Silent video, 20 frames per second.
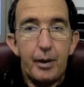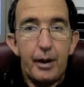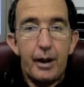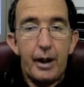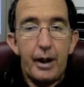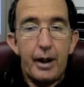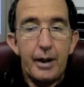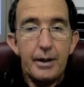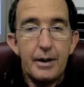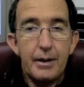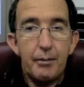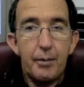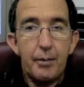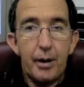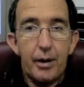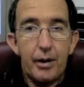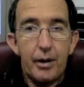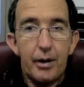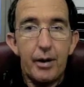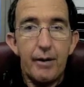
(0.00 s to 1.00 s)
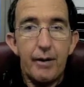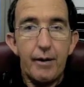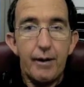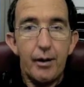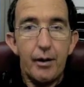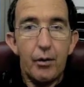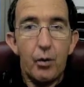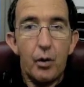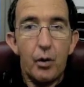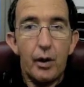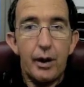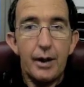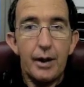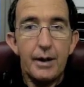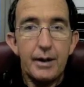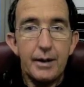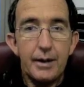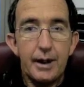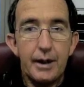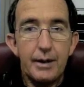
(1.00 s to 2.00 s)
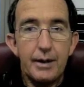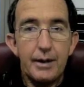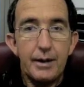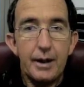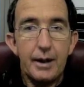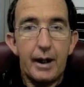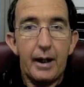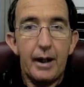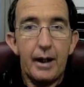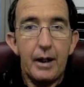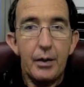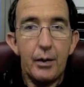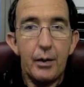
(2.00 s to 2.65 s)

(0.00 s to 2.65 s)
and it's imperative that all these things are taken into